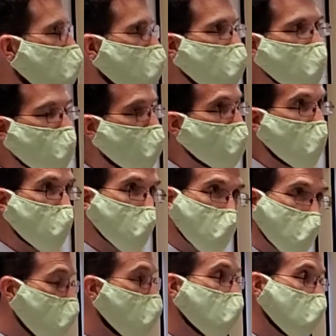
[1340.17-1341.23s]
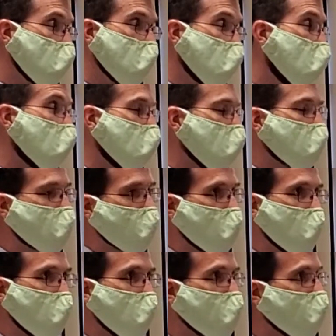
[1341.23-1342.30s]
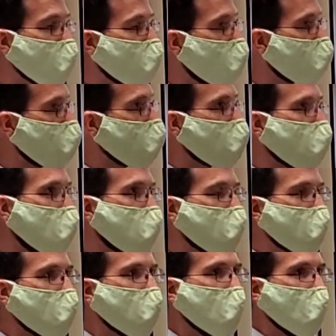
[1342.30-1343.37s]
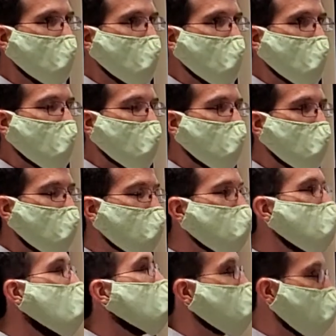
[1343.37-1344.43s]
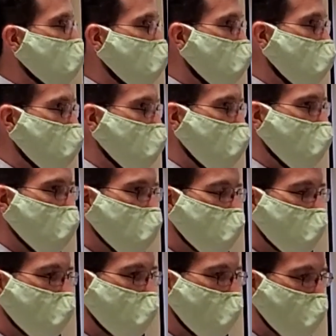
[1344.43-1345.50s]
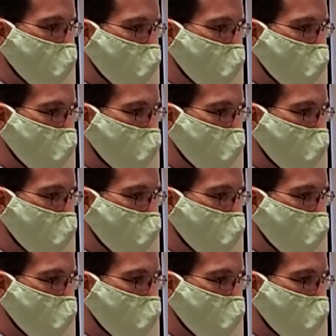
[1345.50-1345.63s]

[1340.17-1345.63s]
we might really not, and that just makes it messy. It's kind of like